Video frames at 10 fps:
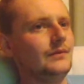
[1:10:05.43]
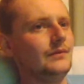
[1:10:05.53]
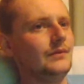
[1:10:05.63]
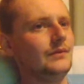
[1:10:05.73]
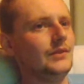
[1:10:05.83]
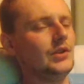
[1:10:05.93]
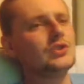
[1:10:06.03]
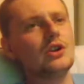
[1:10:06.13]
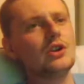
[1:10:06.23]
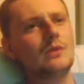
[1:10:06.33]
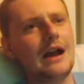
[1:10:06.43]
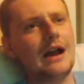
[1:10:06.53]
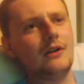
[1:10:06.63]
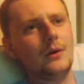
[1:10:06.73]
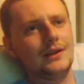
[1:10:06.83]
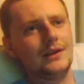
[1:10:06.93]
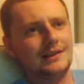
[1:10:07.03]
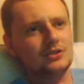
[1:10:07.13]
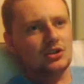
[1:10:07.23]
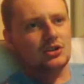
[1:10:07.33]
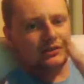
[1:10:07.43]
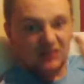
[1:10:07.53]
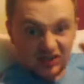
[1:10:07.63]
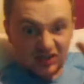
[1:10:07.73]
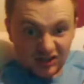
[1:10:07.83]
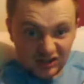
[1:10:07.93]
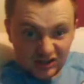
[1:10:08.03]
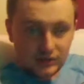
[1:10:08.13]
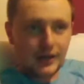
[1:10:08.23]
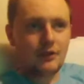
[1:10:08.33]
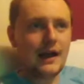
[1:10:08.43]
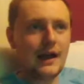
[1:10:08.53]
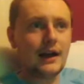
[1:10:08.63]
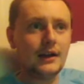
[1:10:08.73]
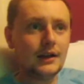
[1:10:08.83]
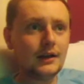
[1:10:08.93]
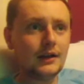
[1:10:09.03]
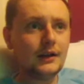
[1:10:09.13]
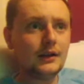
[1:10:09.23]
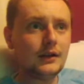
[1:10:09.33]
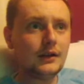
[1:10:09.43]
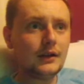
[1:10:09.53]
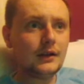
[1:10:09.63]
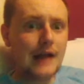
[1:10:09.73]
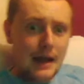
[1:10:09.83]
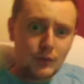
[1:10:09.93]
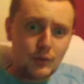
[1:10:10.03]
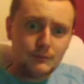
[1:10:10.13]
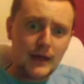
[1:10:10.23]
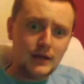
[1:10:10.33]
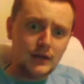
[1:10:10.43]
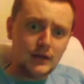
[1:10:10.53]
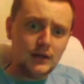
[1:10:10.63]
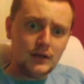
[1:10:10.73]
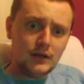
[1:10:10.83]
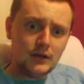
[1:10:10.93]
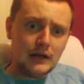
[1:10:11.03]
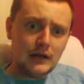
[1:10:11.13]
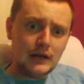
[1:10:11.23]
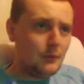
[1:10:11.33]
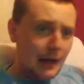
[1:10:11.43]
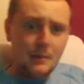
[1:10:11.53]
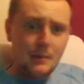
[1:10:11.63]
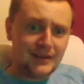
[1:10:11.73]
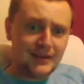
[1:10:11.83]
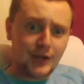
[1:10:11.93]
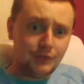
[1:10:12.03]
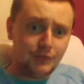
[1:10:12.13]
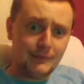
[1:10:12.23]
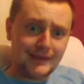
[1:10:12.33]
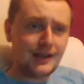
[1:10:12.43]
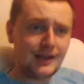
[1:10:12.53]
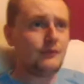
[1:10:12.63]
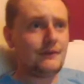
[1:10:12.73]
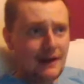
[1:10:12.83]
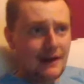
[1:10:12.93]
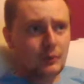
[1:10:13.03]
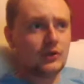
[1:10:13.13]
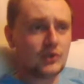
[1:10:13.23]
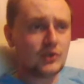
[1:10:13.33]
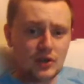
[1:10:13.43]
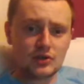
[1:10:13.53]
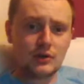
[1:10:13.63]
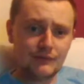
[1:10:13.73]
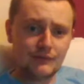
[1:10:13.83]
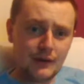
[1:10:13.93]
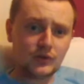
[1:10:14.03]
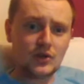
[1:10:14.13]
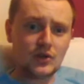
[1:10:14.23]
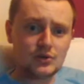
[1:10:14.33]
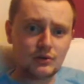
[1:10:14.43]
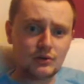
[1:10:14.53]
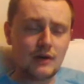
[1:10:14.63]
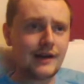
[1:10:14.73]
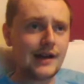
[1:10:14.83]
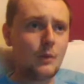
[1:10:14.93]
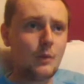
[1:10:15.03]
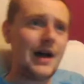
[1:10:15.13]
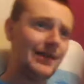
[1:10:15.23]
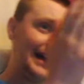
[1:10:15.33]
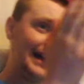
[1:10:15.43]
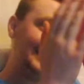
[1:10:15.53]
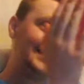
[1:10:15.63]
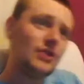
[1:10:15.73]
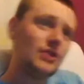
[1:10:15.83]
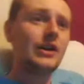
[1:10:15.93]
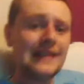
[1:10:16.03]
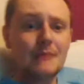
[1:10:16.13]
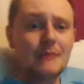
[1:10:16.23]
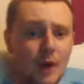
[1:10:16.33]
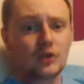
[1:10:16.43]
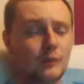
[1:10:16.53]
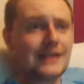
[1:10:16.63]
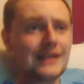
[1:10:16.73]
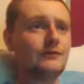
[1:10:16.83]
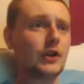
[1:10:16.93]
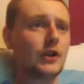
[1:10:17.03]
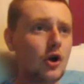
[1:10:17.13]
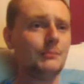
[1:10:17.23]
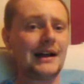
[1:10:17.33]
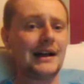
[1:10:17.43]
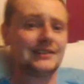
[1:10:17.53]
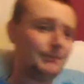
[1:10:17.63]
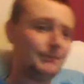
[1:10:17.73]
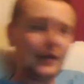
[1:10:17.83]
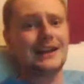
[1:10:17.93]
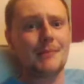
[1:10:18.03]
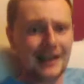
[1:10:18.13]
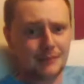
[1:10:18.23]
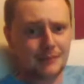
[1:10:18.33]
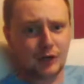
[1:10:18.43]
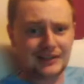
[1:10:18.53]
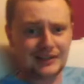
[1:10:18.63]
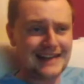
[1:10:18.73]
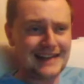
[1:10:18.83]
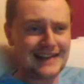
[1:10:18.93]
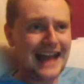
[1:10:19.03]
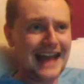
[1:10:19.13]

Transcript: Sergio Aguero is literally going like that. I would be. I'd be pissed off at myself if I was Sergio Aguero right now. Why the hell is he not in that box waiting for the cutback to put it in the back of the bloody net?